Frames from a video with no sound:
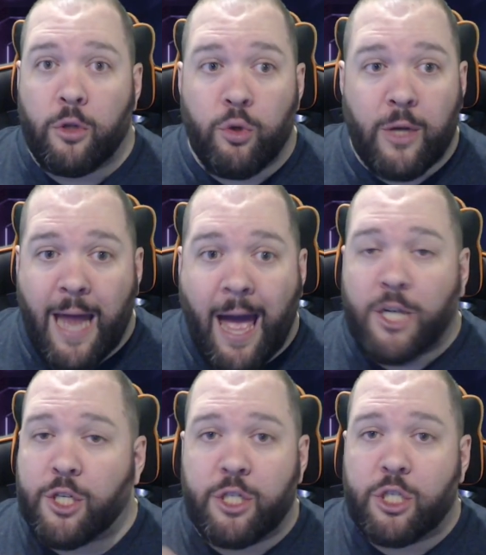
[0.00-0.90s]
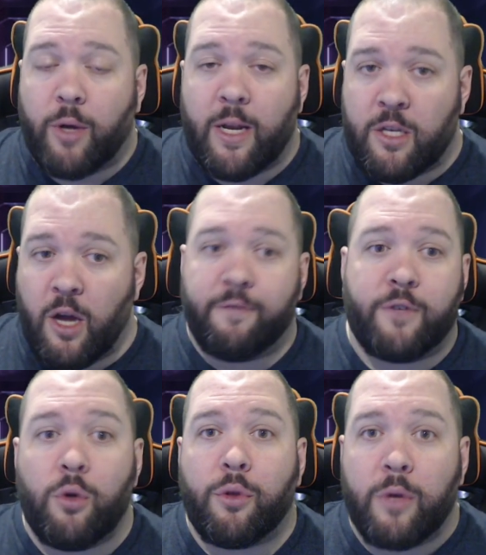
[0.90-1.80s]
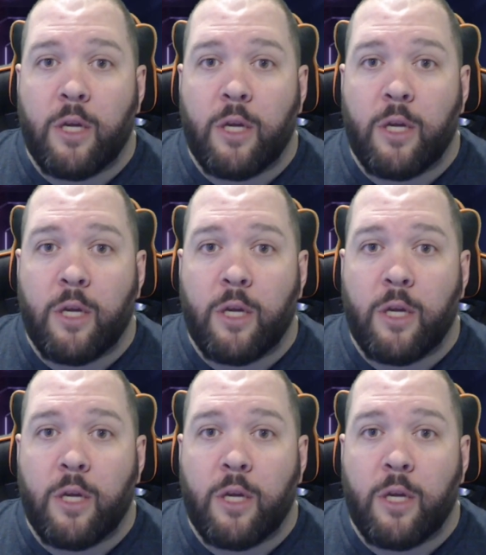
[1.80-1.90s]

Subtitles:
You can actually straight duff 2-3